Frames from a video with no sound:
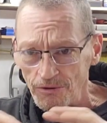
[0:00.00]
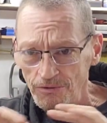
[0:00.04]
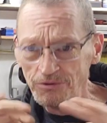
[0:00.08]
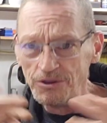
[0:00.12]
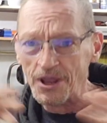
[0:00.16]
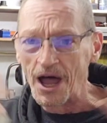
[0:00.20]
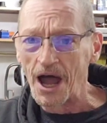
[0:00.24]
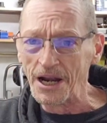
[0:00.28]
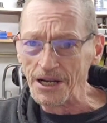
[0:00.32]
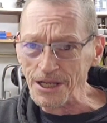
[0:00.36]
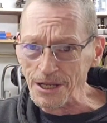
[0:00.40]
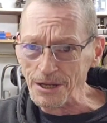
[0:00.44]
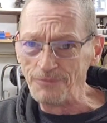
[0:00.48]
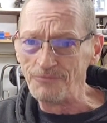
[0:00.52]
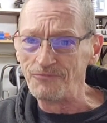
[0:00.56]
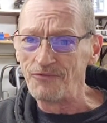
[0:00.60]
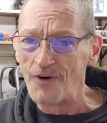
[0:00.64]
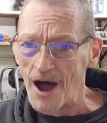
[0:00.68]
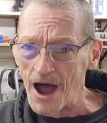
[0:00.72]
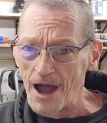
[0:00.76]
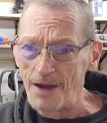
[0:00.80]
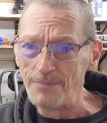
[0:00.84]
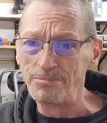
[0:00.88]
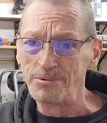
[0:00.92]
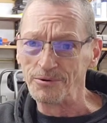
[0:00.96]

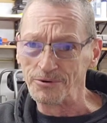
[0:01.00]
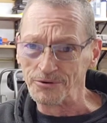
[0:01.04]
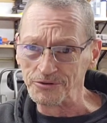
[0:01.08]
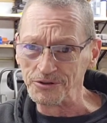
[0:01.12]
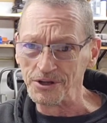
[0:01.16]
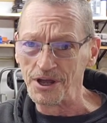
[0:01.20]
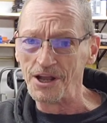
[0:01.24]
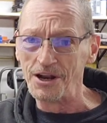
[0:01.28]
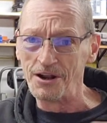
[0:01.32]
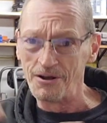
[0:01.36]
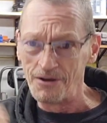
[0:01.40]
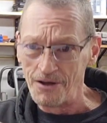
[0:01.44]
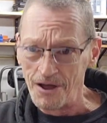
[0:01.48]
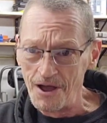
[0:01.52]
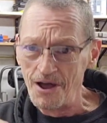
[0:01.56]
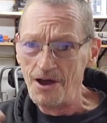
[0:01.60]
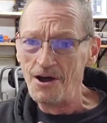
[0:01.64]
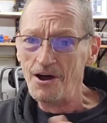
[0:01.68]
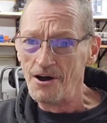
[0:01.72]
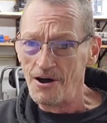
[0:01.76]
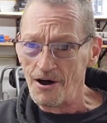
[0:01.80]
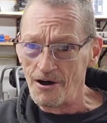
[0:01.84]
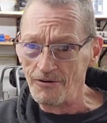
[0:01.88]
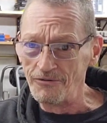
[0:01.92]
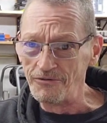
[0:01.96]
95%
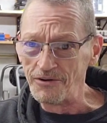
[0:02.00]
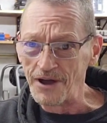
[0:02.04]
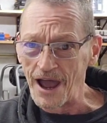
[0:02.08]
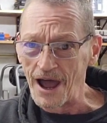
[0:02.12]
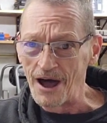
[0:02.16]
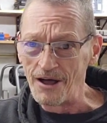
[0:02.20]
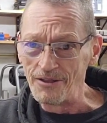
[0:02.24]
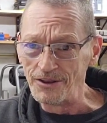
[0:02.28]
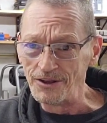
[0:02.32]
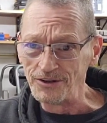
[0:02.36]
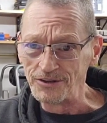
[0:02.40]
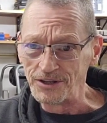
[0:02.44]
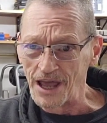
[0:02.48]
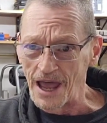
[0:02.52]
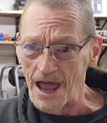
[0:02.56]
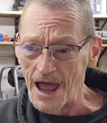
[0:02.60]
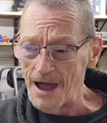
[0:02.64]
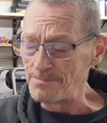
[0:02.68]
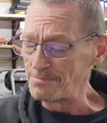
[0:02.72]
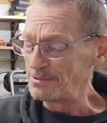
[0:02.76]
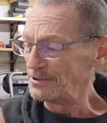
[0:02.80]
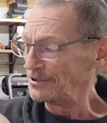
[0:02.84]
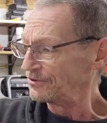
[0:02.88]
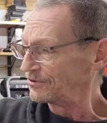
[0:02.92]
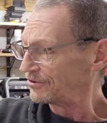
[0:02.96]
of how this
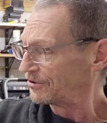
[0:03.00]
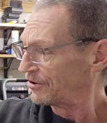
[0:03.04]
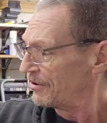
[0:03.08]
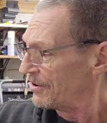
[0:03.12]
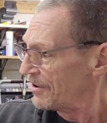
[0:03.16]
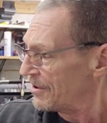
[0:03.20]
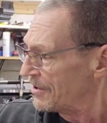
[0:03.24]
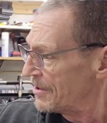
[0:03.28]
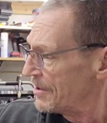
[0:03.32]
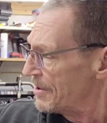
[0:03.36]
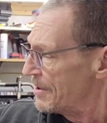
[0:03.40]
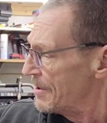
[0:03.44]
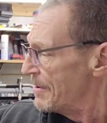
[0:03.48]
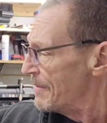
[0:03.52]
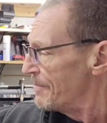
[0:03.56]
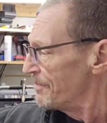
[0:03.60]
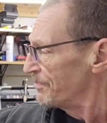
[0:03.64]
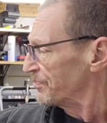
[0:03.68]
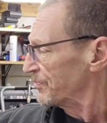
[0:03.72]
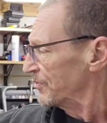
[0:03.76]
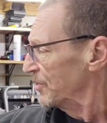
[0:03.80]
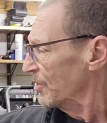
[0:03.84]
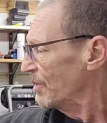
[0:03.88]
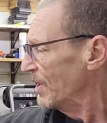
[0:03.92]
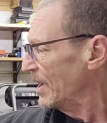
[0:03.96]
happens.
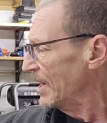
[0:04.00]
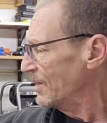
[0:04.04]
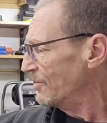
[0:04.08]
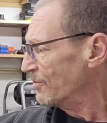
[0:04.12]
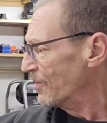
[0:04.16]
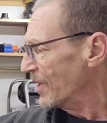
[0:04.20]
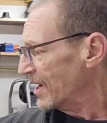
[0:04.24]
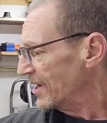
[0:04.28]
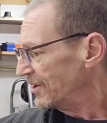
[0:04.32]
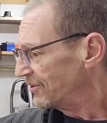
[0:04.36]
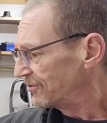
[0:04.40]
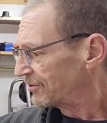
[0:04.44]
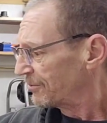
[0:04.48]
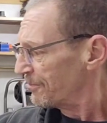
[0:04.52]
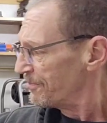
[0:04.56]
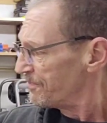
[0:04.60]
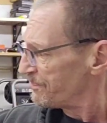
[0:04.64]
So anyways,